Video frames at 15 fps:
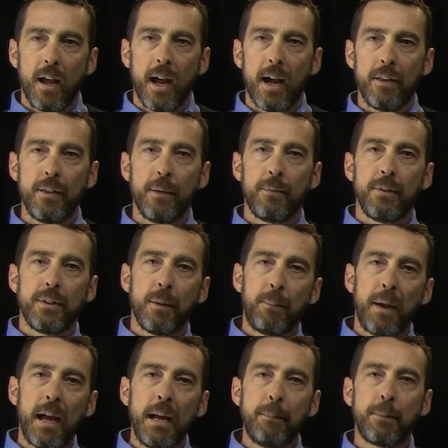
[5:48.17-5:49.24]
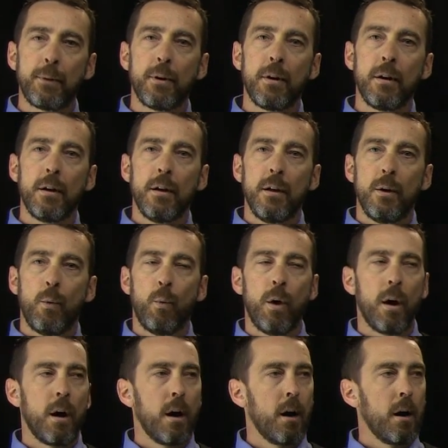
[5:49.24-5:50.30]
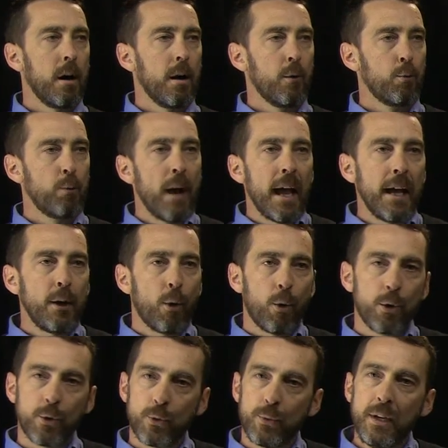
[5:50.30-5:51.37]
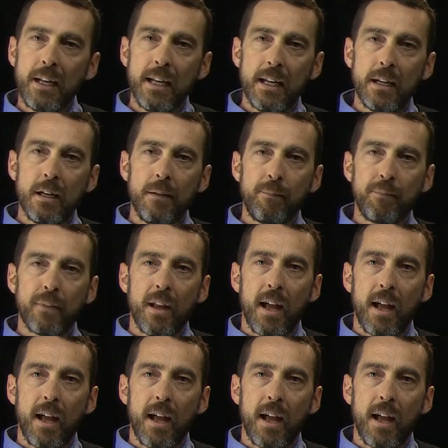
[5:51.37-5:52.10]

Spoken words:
And the paper were red or green,